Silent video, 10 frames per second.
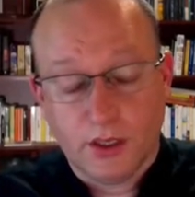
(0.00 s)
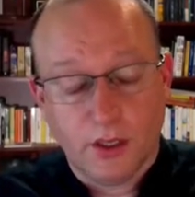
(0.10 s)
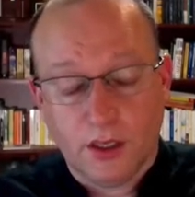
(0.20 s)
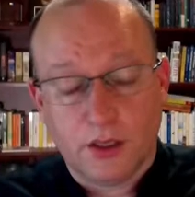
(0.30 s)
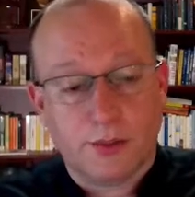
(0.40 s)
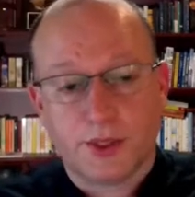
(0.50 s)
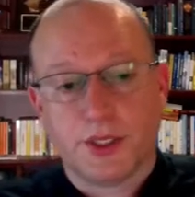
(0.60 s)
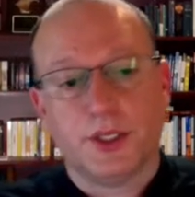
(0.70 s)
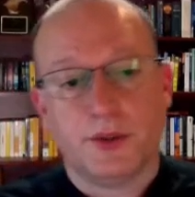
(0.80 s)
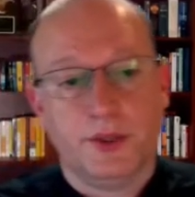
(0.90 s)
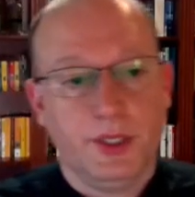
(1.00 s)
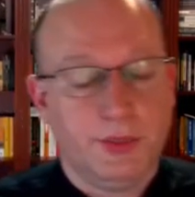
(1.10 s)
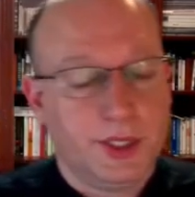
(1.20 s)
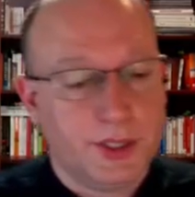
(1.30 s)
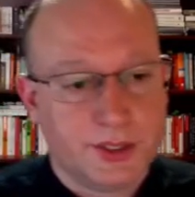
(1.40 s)
100% agreed,
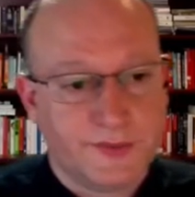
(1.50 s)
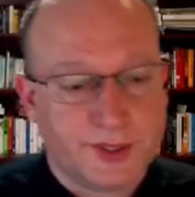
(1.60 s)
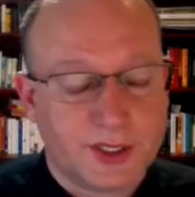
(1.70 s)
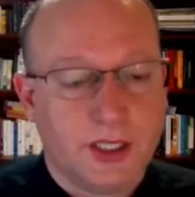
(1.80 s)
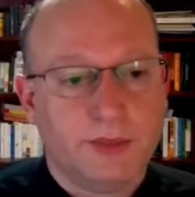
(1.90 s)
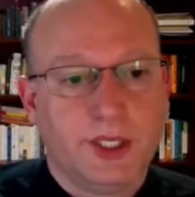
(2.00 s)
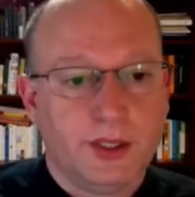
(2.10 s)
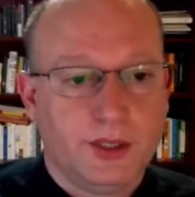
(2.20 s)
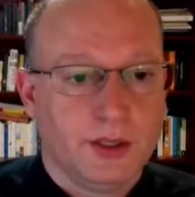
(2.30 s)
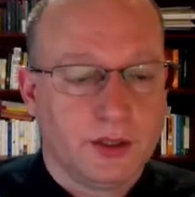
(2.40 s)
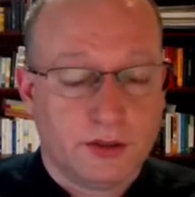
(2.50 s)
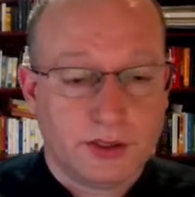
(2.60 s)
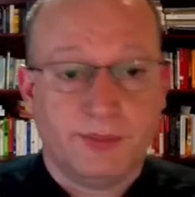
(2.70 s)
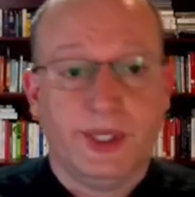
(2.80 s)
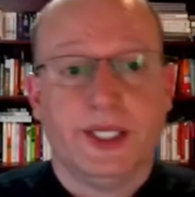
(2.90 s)
because if it's not making the
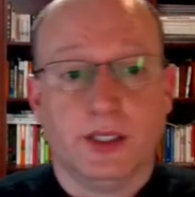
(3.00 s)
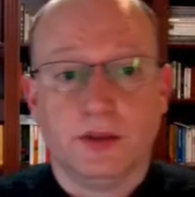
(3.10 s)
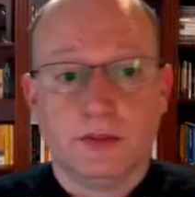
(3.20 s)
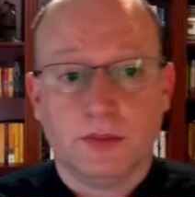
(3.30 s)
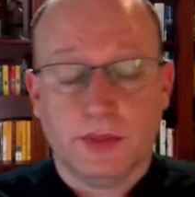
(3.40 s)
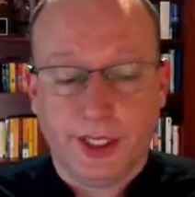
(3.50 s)
alerts better